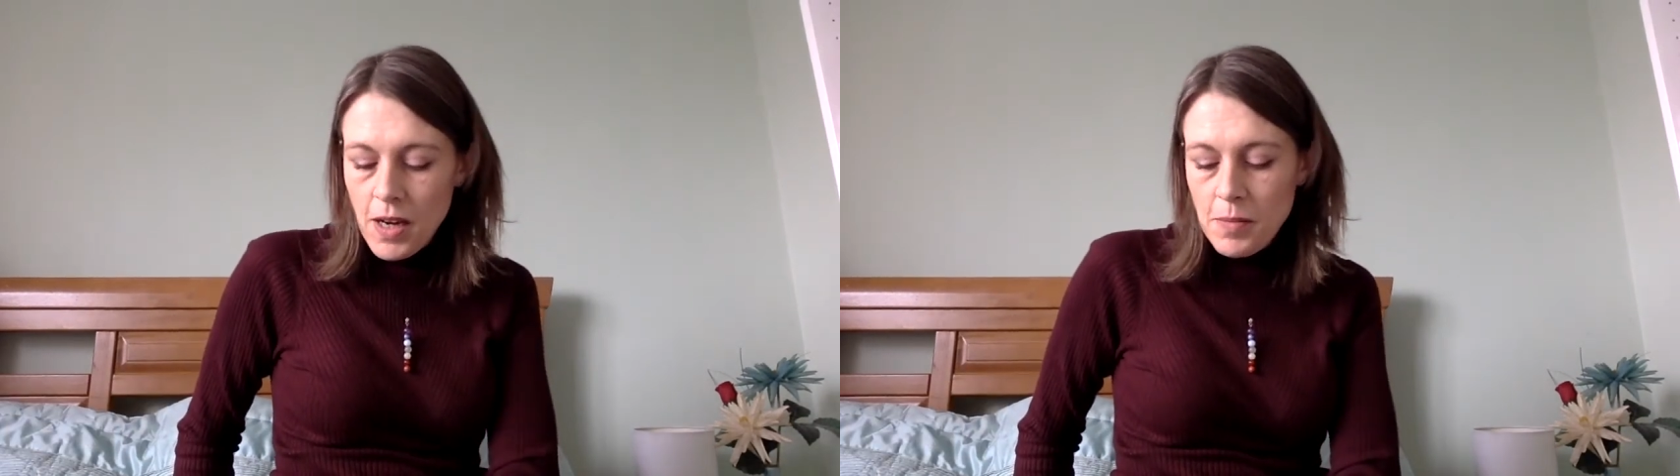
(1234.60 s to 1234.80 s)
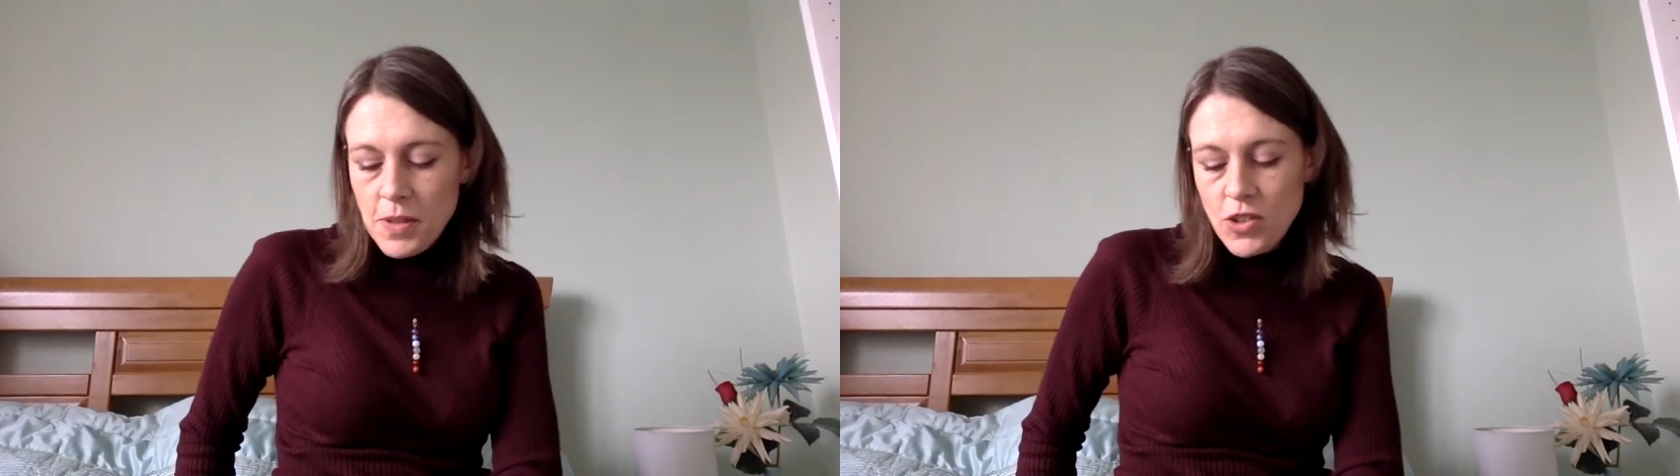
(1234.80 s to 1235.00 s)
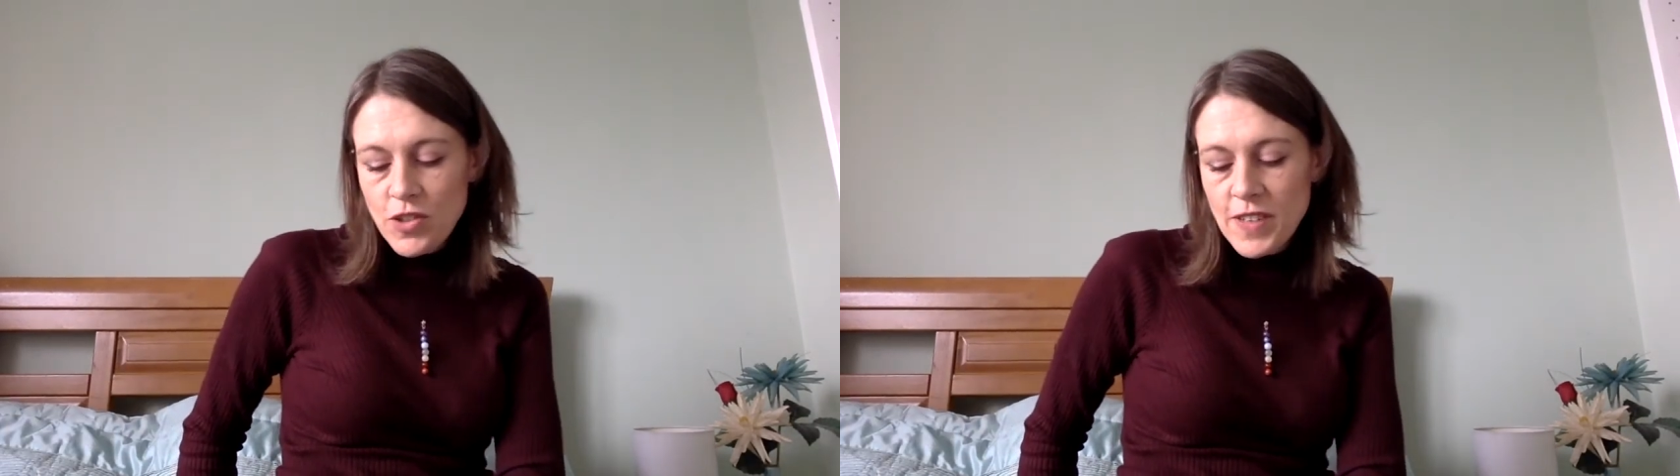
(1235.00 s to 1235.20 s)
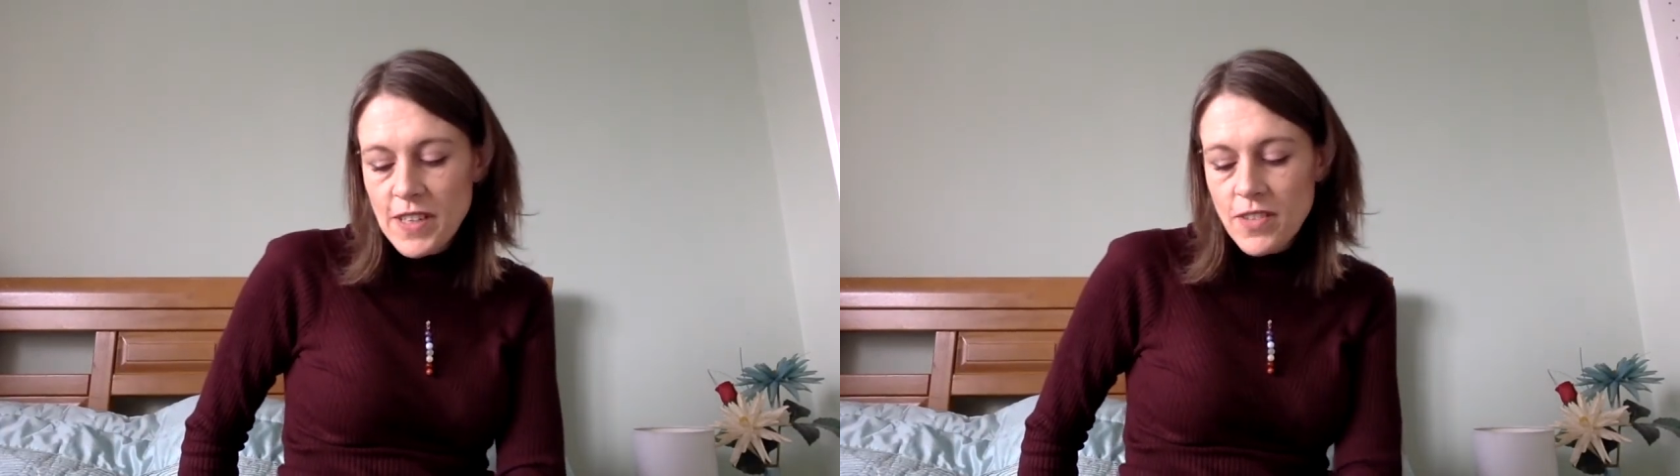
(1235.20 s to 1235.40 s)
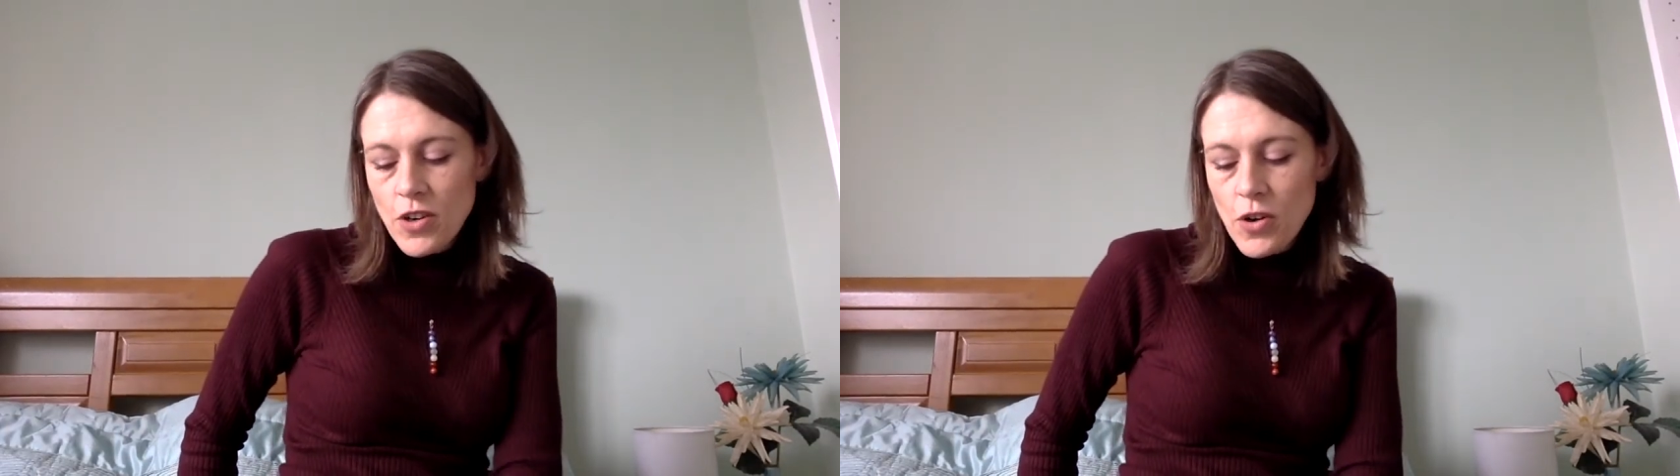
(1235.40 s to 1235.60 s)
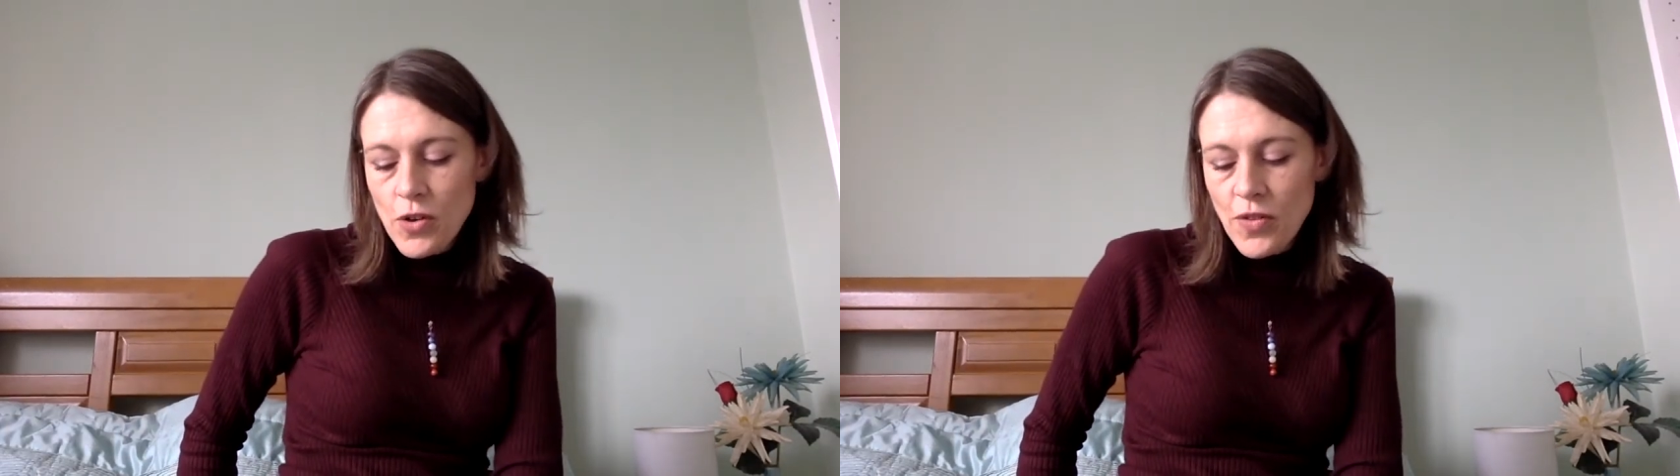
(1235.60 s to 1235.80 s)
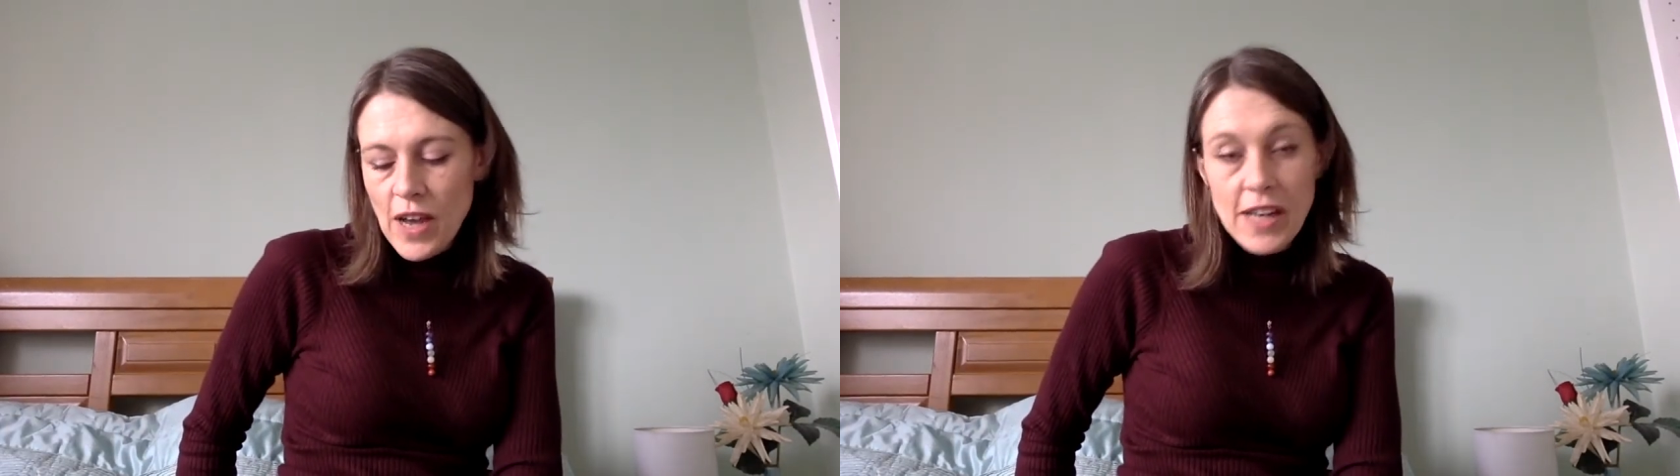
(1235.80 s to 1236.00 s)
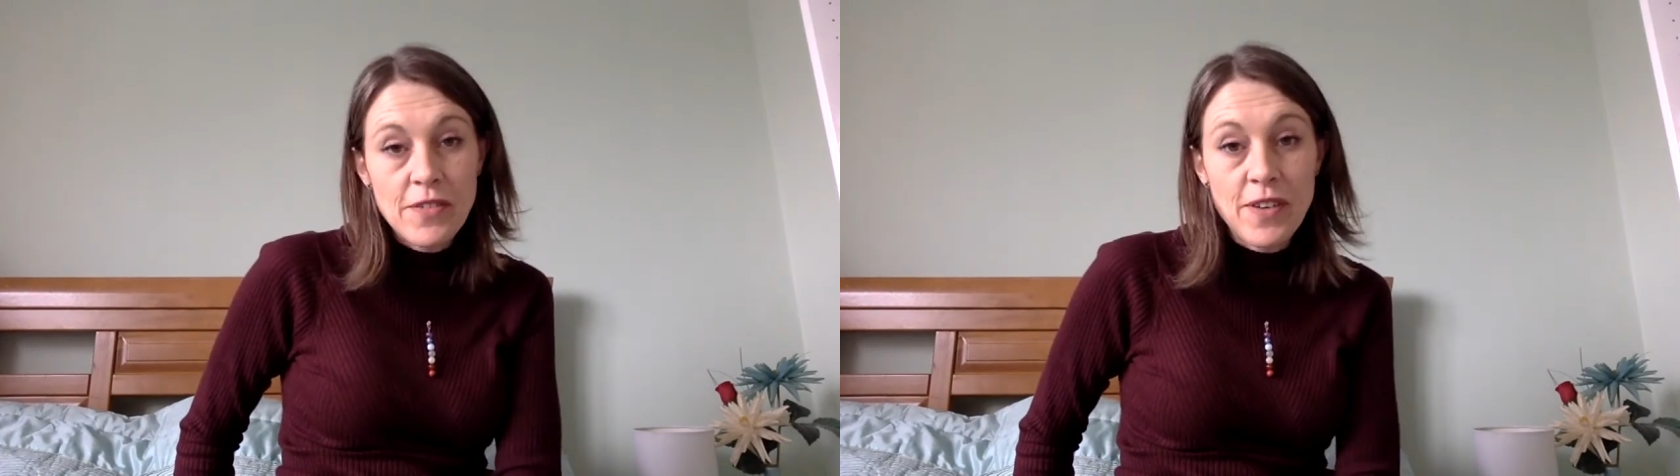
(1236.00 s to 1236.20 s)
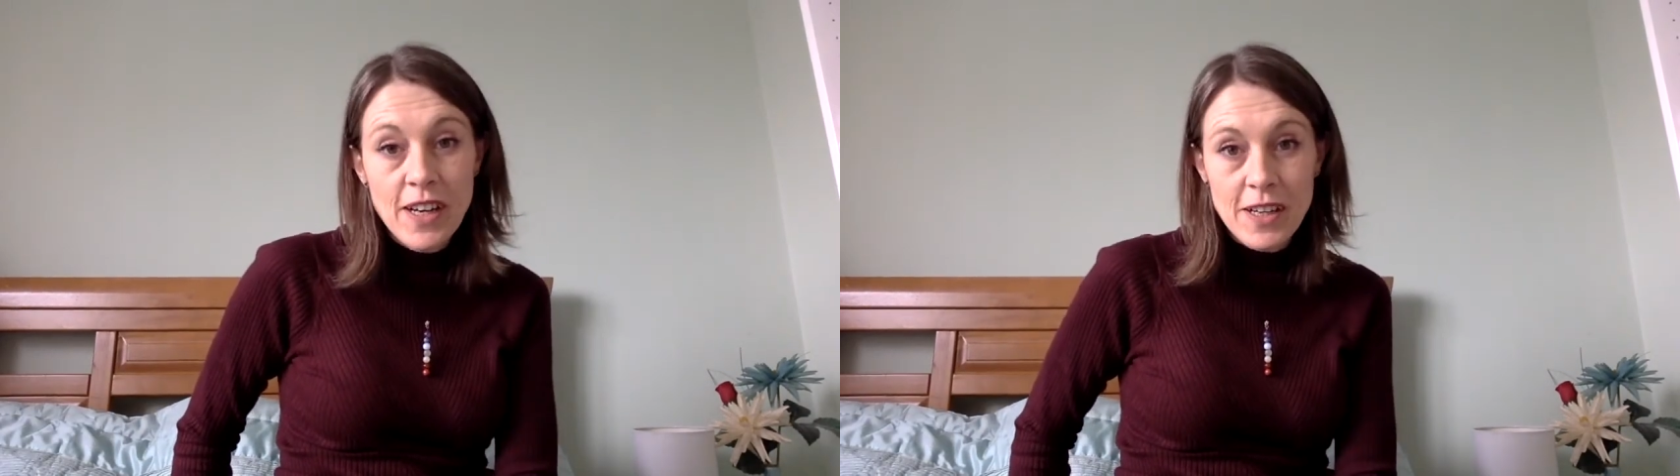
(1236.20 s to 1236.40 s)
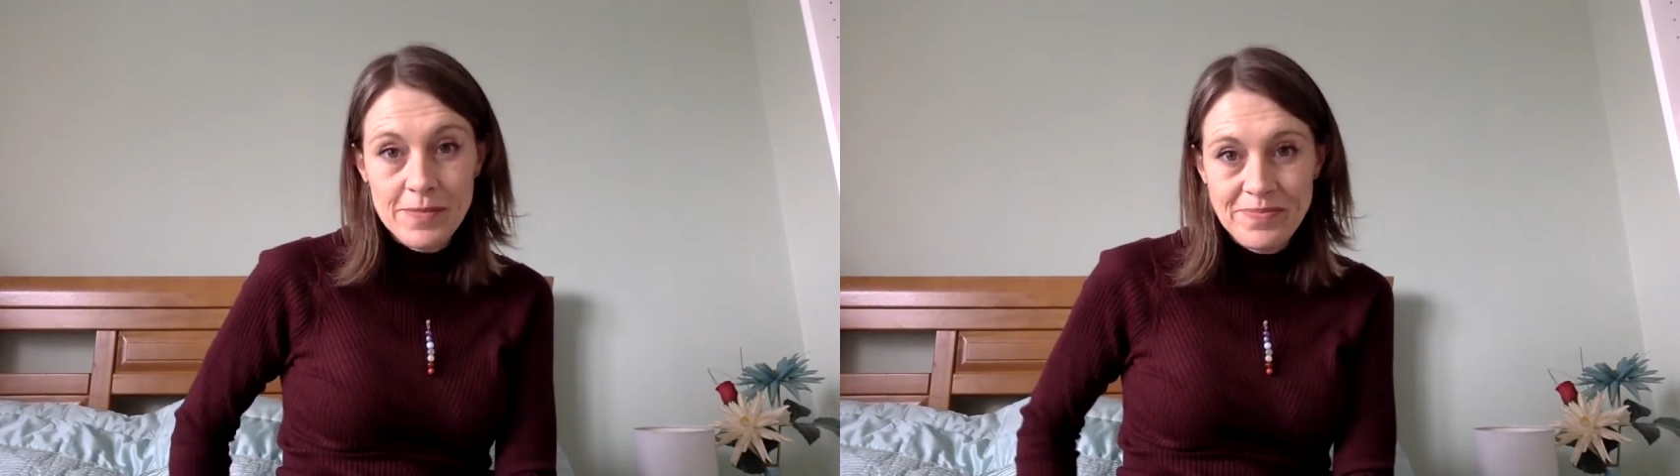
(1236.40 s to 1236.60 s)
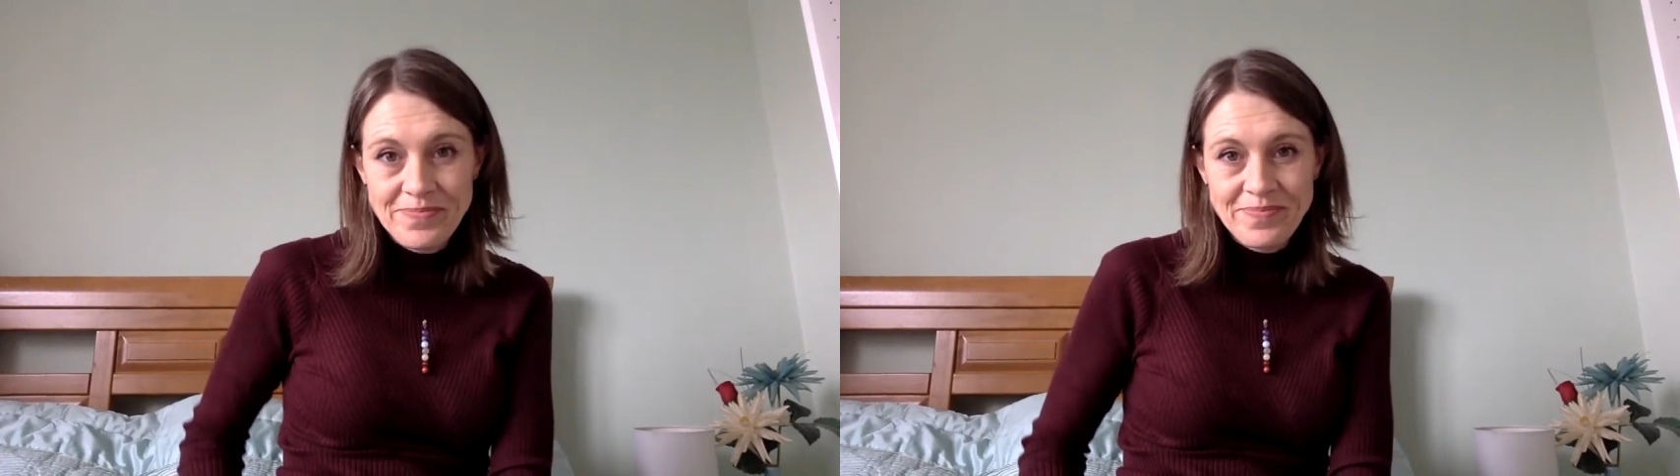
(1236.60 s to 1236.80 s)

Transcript: Um, Teresa of Avila,